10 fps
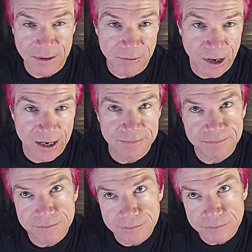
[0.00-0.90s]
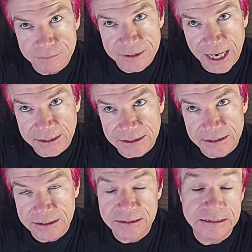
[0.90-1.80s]
Meanwhile,
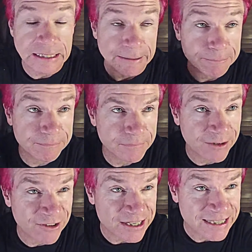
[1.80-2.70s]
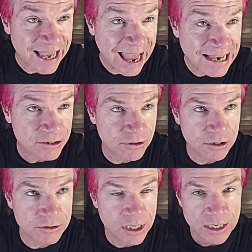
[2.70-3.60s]
Texas, they face the
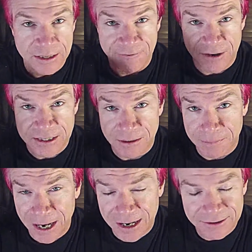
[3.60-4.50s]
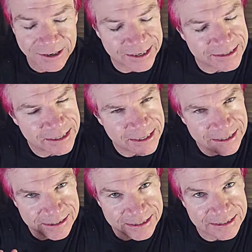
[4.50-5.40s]
Astros, they face the Padres.
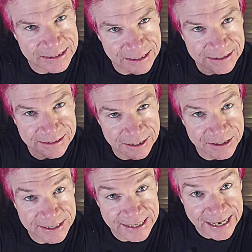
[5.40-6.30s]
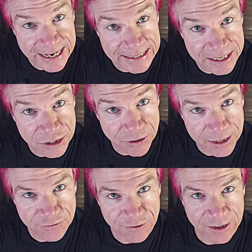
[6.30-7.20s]
It's an easy
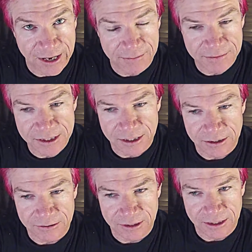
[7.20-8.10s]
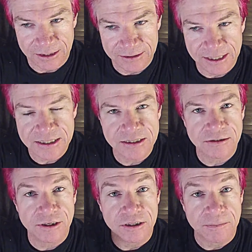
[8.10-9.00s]
stretch for them. So
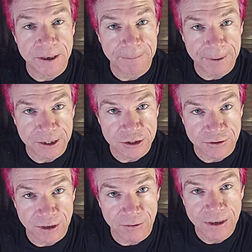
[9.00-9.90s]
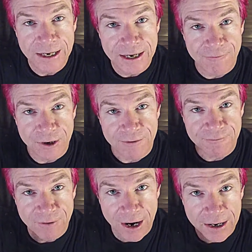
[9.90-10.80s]
let's look at the big picture, though. If we
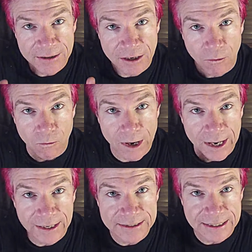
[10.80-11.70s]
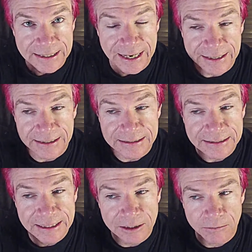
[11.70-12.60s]
can find a way to get a
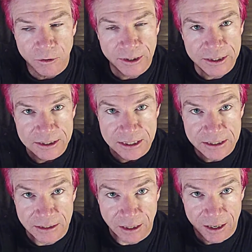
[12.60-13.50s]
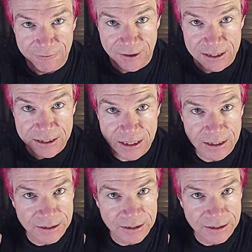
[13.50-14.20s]
little more consistent offense,